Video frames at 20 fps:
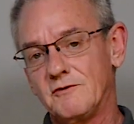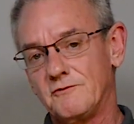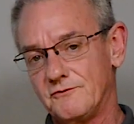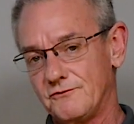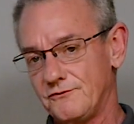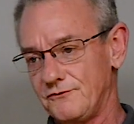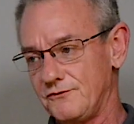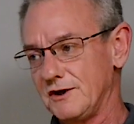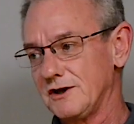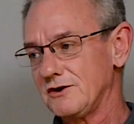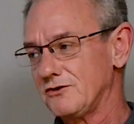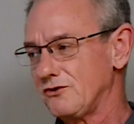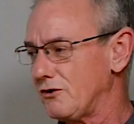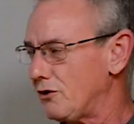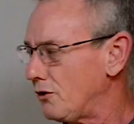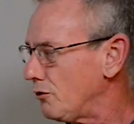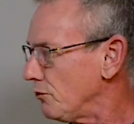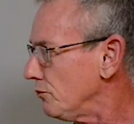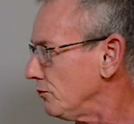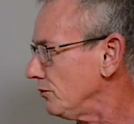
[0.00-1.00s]
Fix
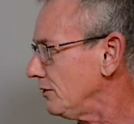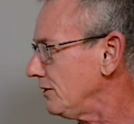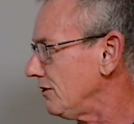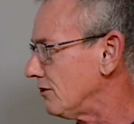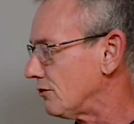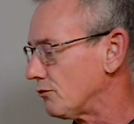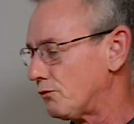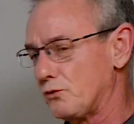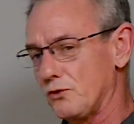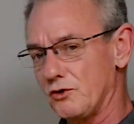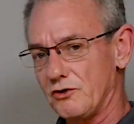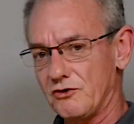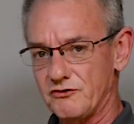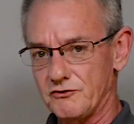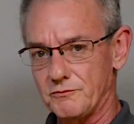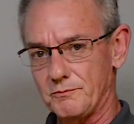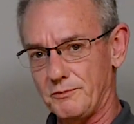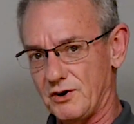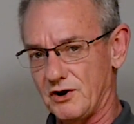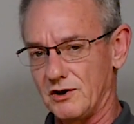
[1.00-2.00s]
only the
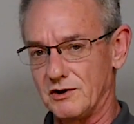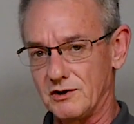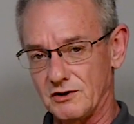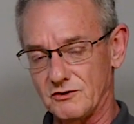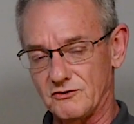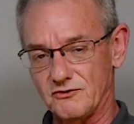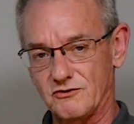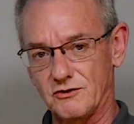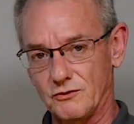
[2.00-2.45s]
worst parts,